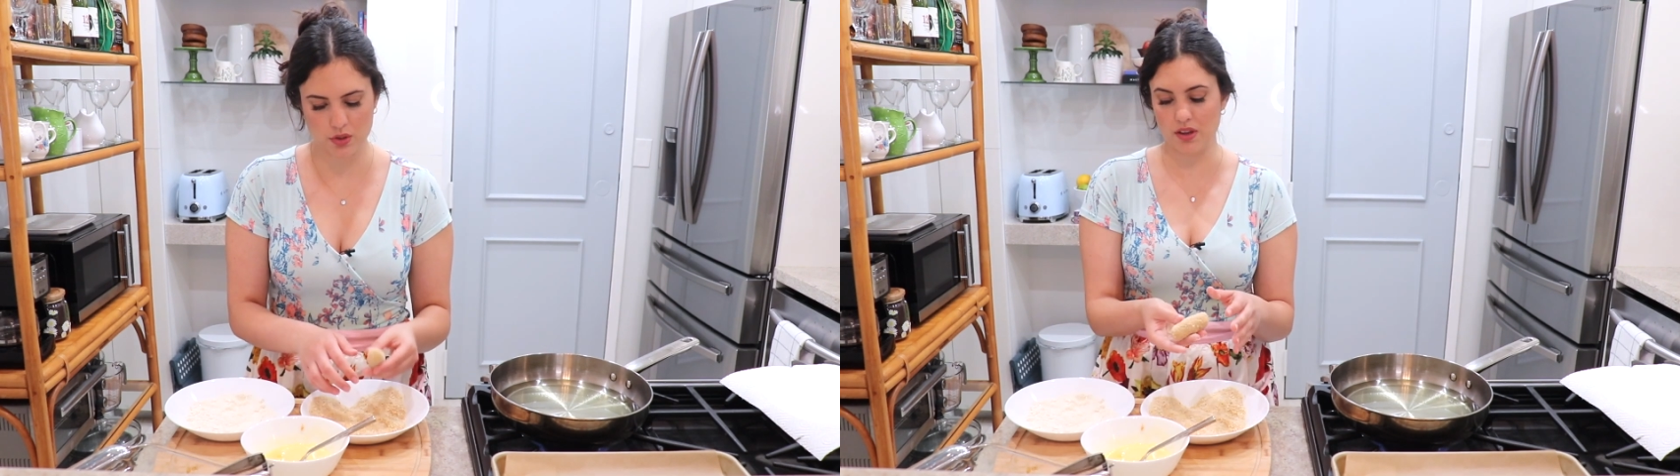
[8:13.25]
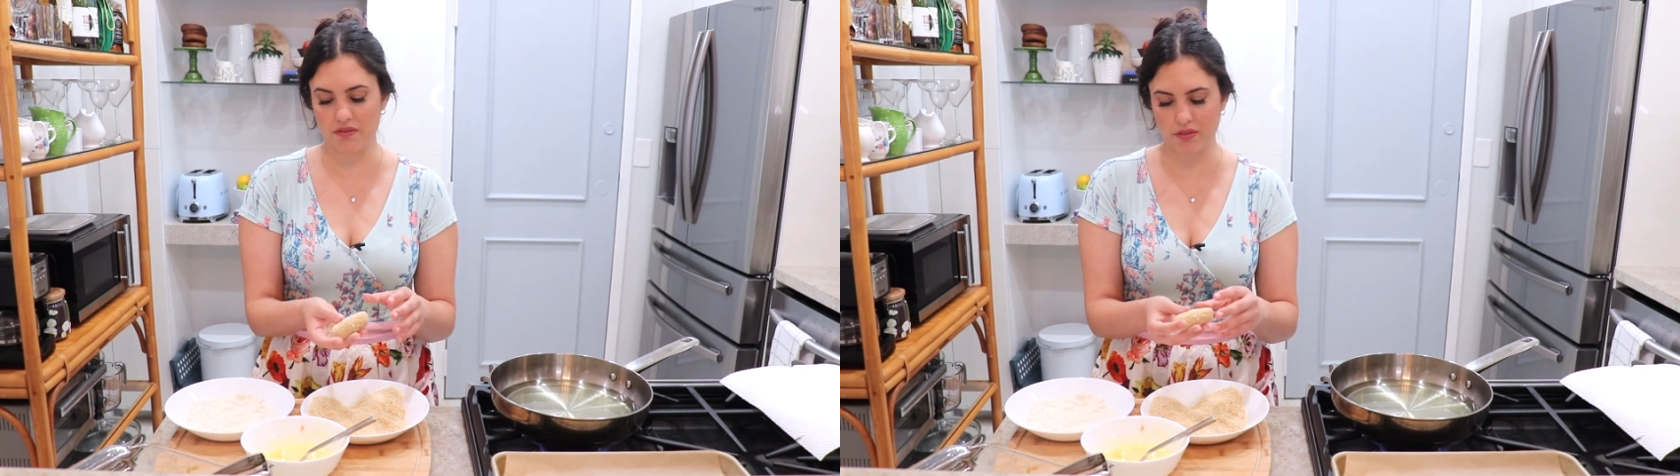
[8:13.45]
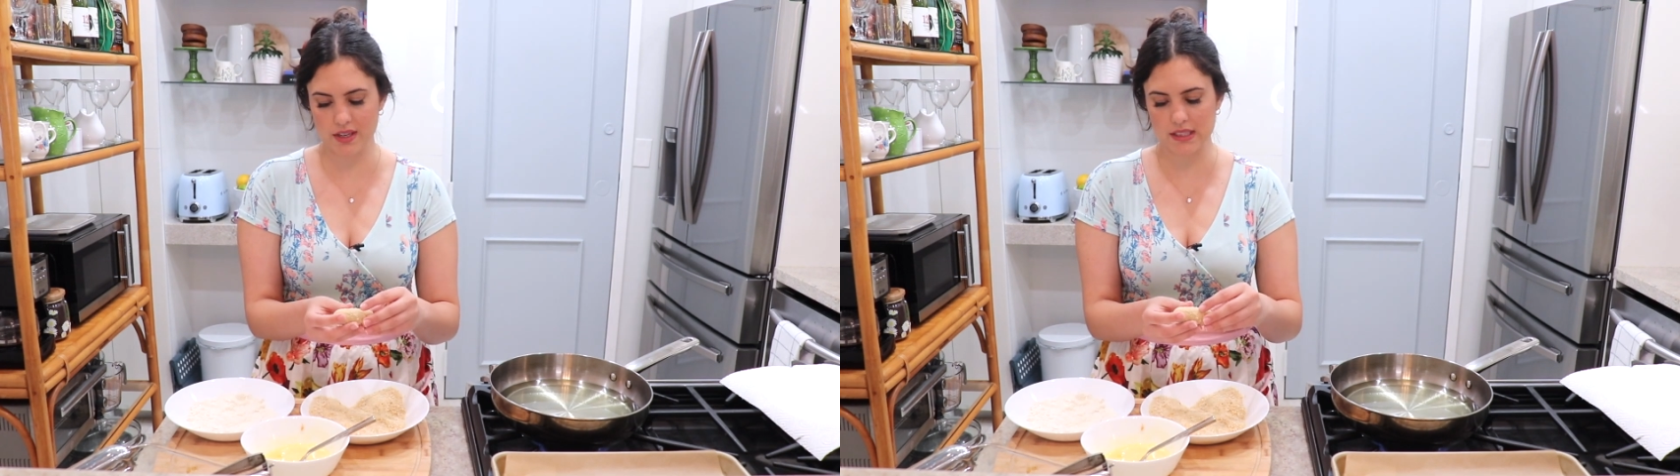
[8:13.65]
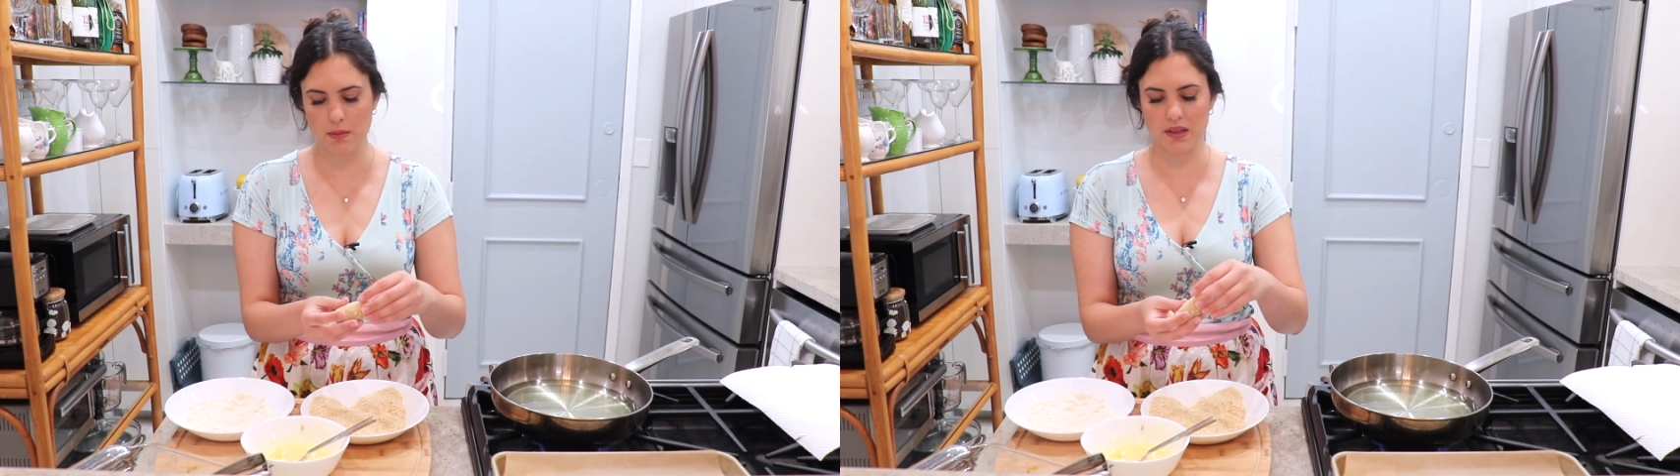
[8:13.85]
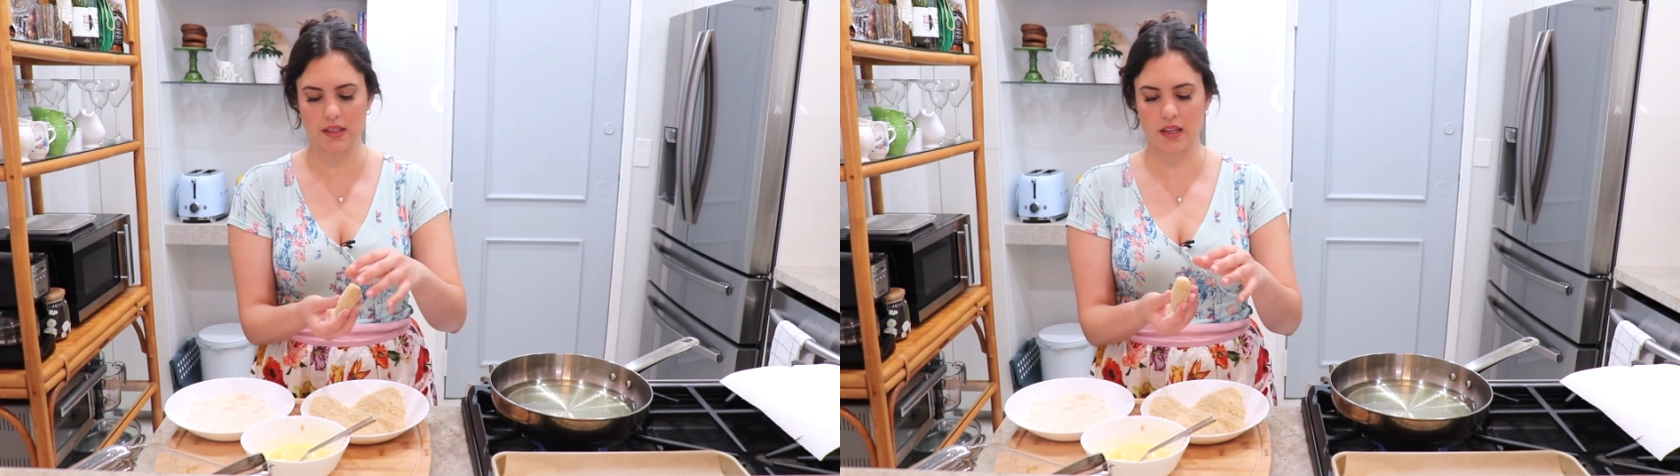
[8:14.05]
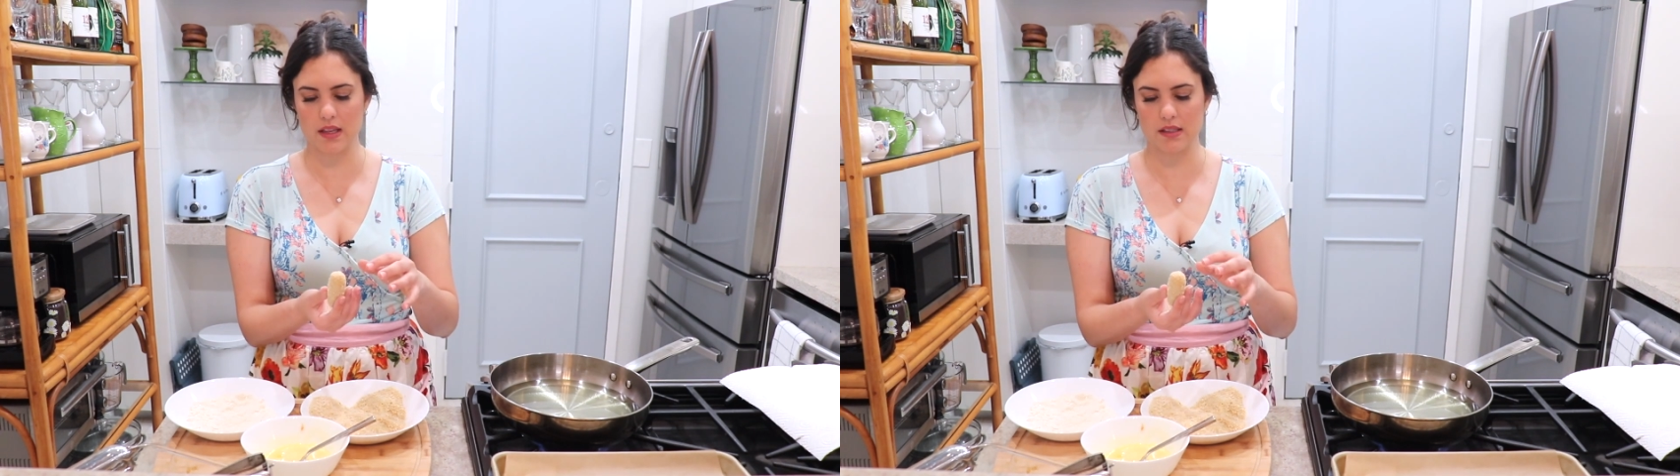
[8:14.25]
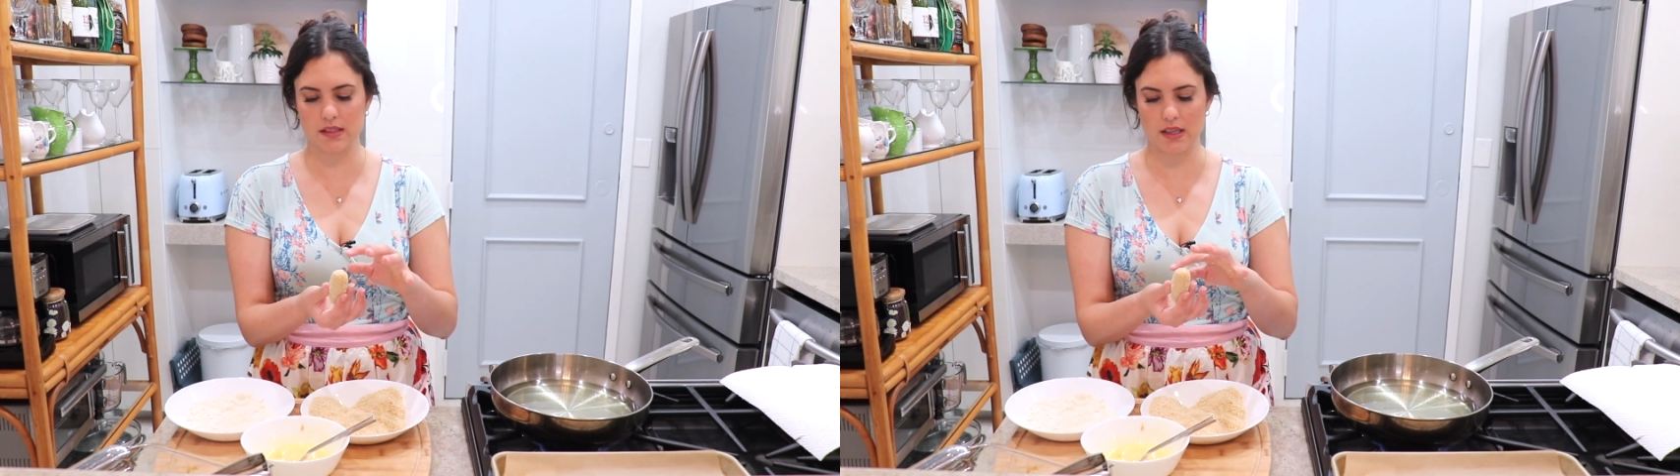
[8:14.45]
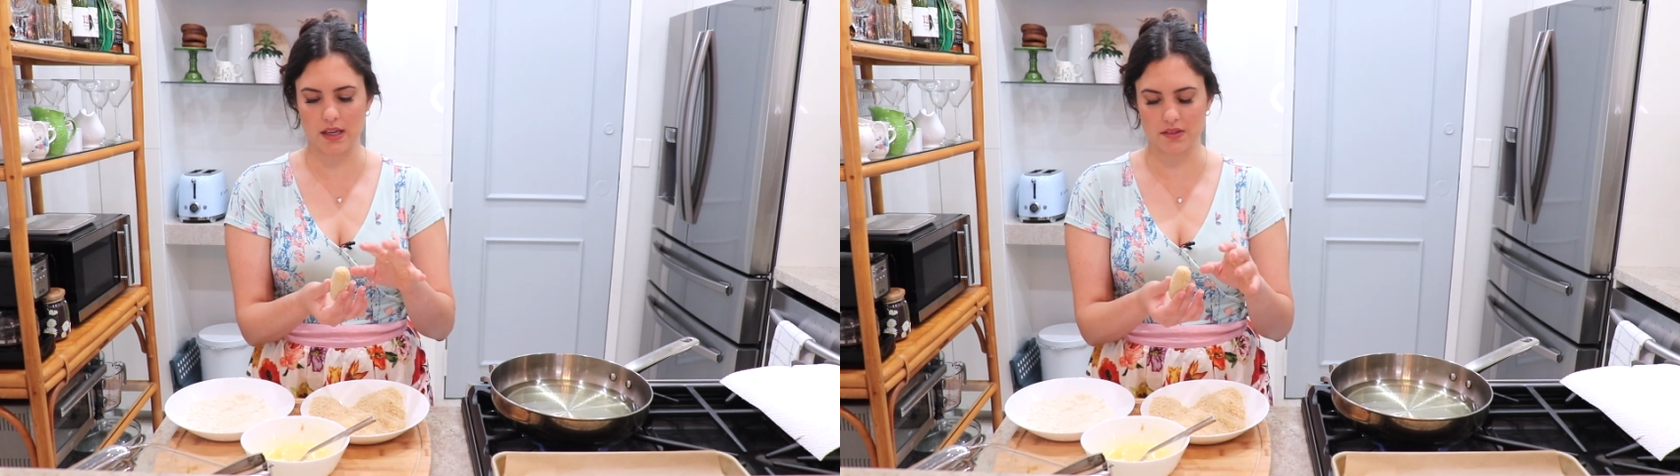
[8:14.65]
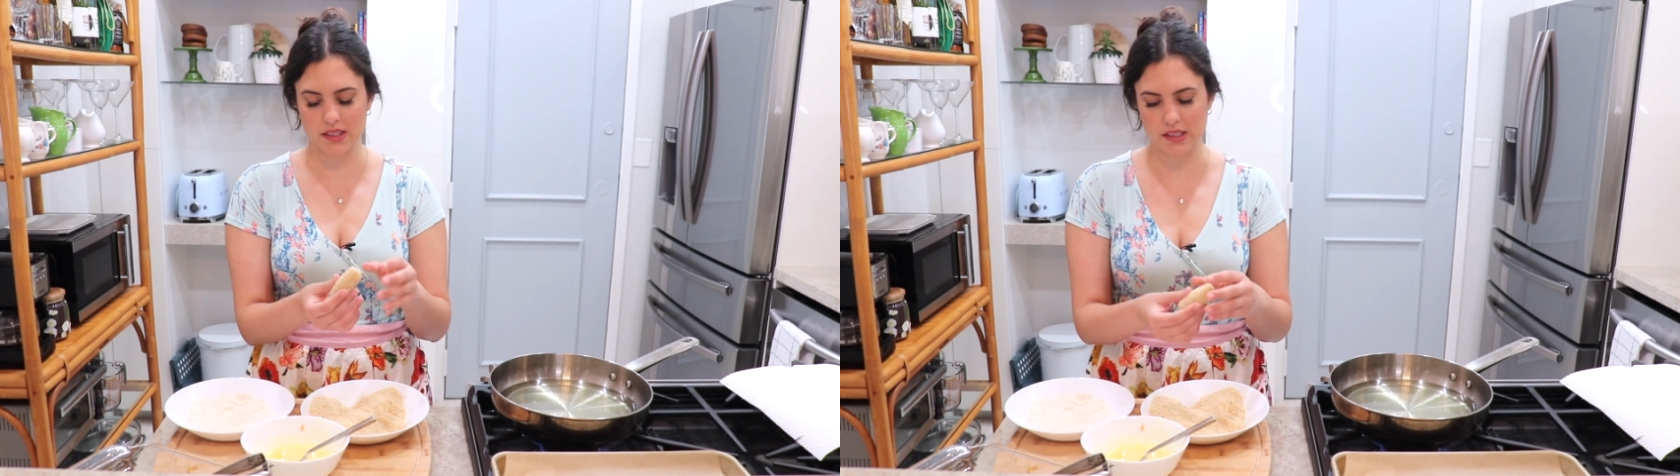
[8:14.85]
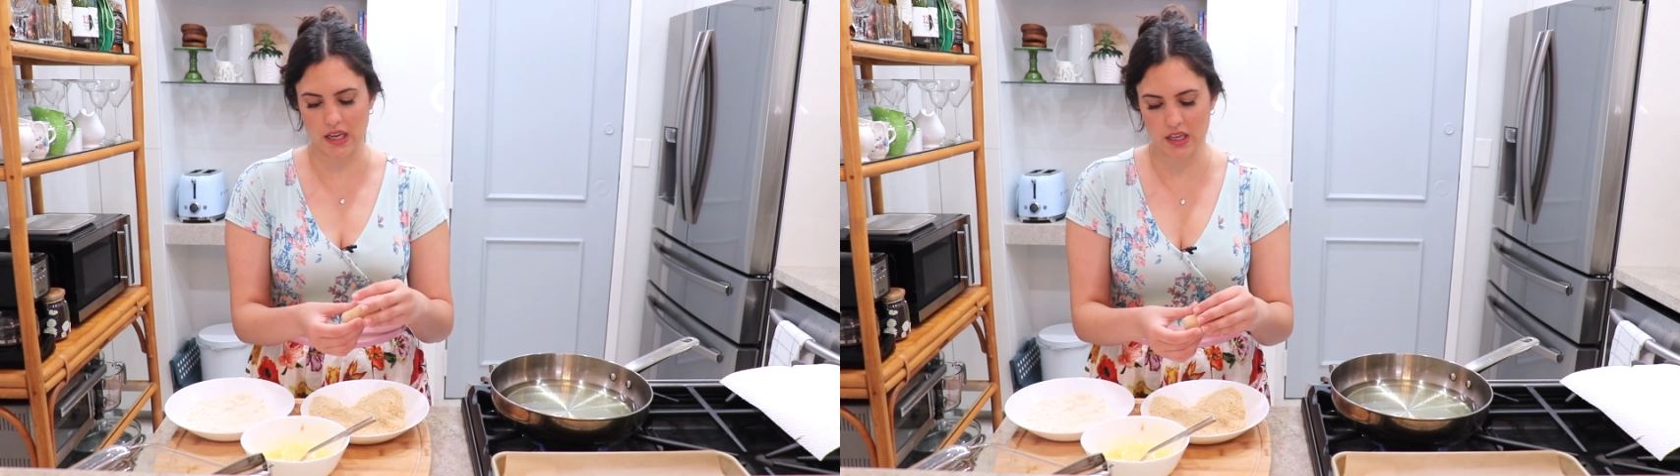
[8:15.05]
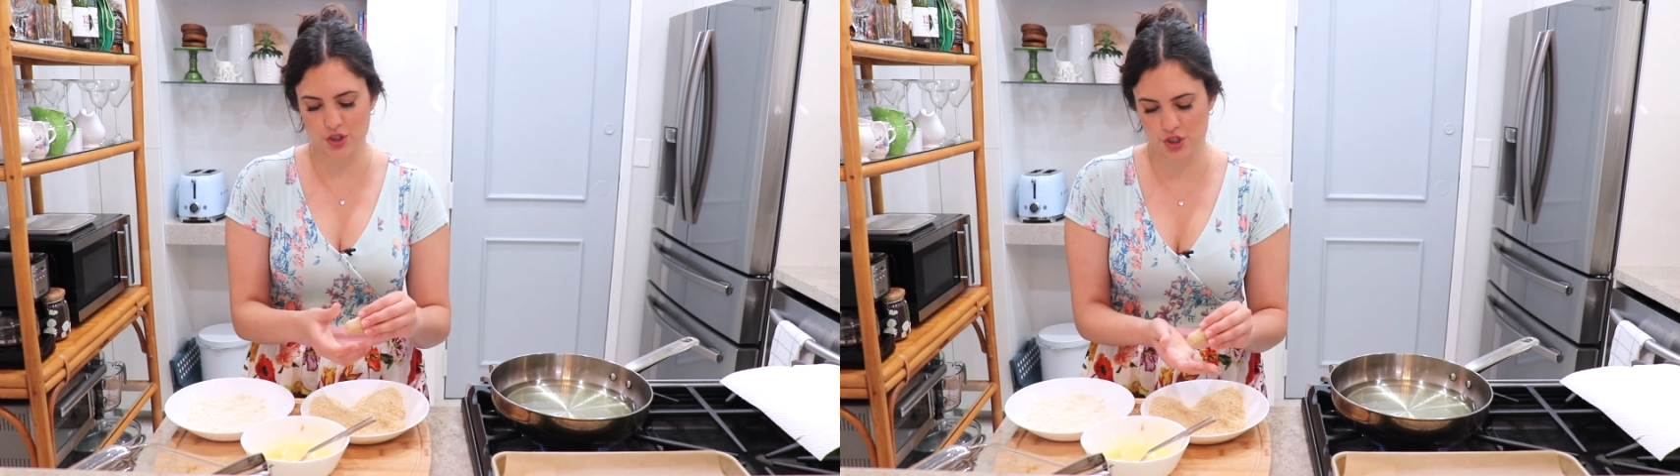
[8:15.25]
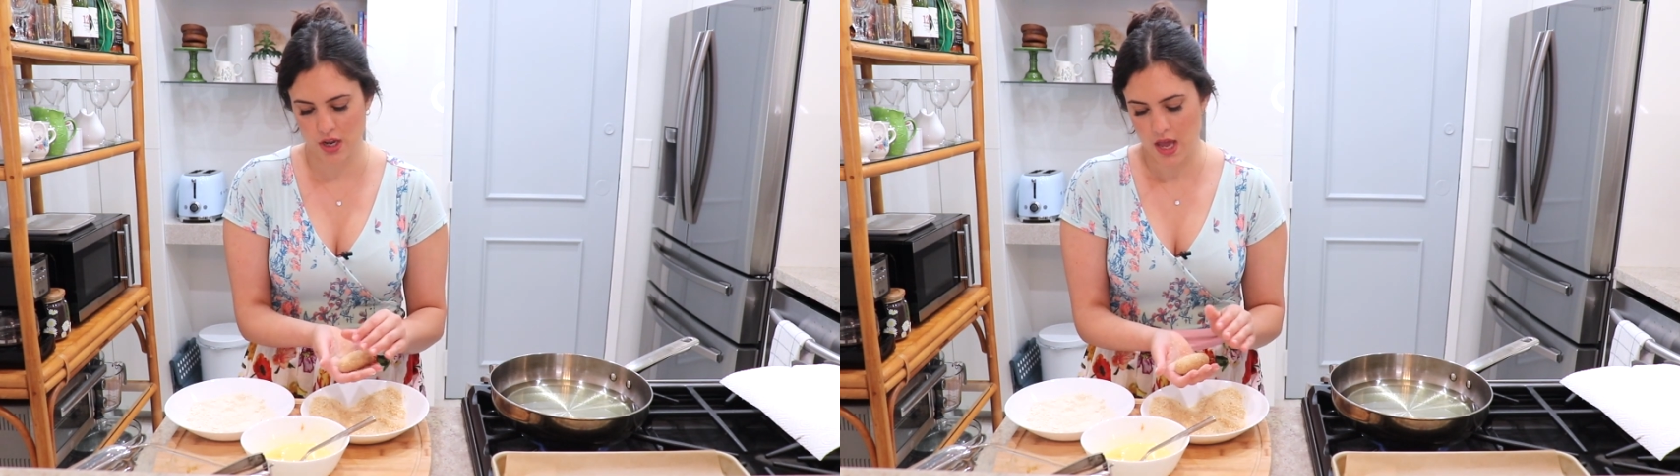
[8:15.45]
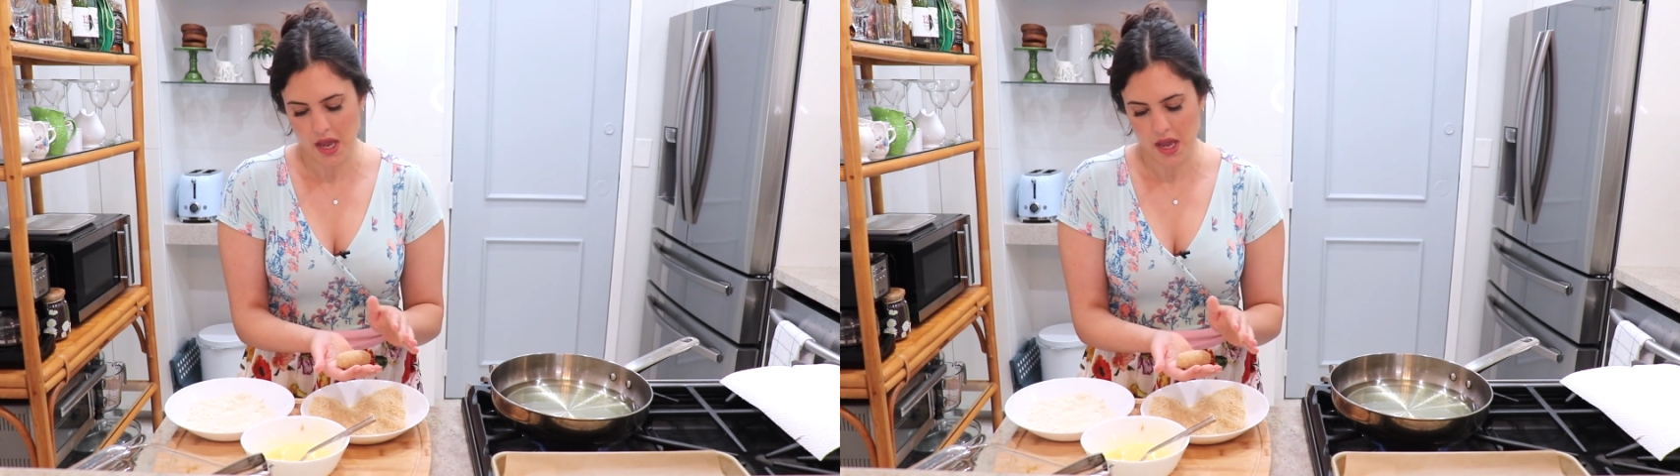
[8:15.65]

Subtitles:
You can freeze them at this stage,